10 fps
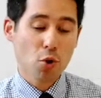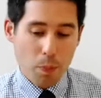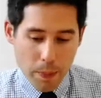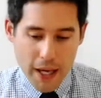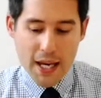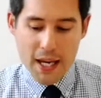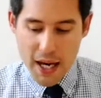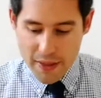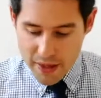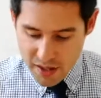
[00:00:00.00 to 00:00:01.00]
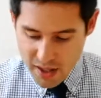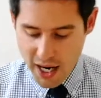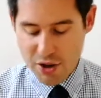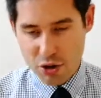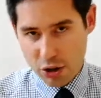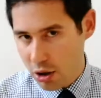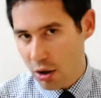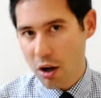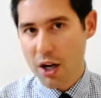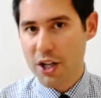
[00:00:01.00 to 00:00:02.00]
be in this desert.
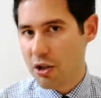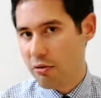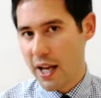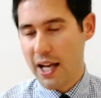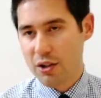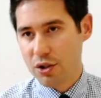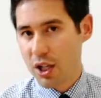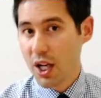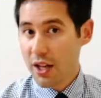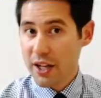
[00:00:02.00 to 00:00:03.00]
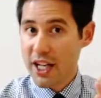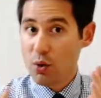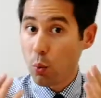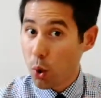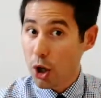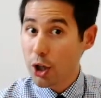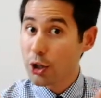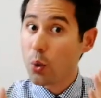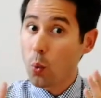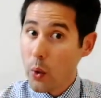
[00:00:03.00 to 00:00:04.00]
God has arranged that his
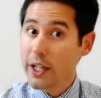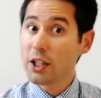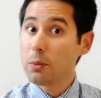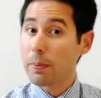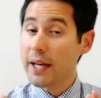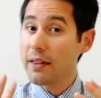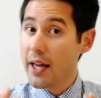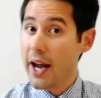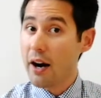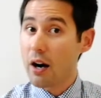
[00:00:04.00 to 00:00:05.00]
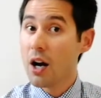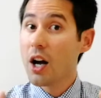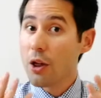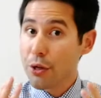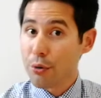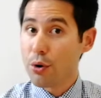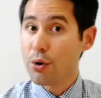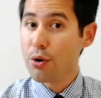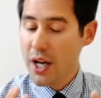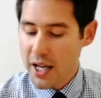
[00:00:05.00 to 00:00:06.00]
word will be there
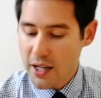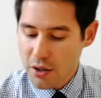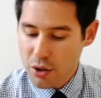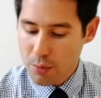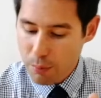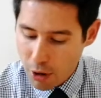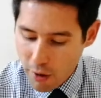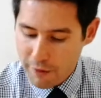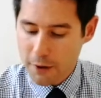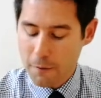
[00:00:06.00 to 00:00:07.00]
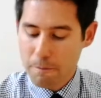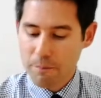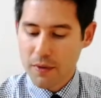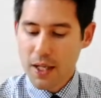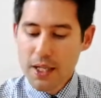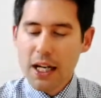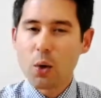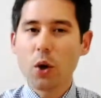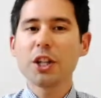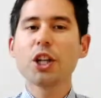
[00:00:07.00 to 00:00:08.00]
through his prophet. And
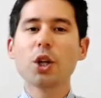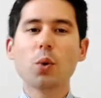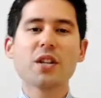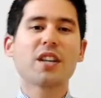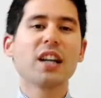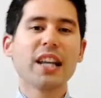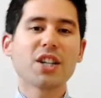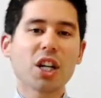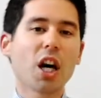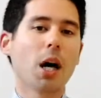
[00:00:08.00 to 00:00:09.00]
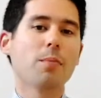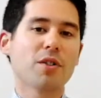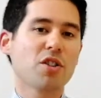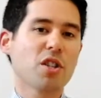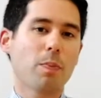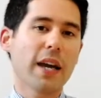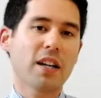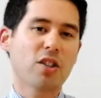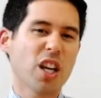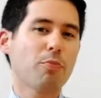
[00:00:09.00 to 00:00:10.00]
I want you to notice that Elisha comes and
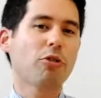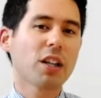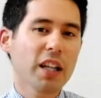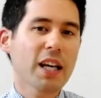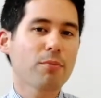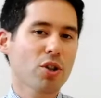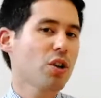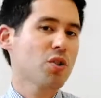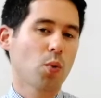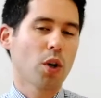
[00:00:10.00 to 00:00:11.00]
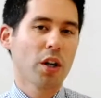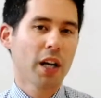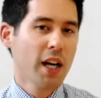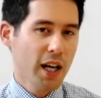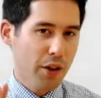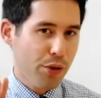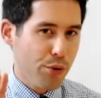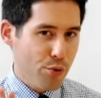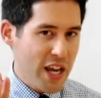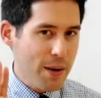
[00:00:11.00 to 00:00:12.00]
speaks, he proclaims God's word in
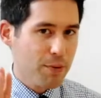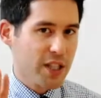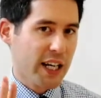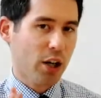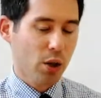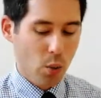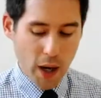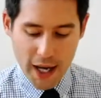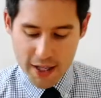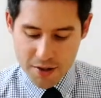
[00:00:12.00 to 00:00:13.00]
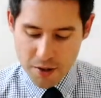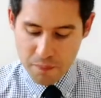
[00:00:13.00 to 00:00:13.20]
three particular ways.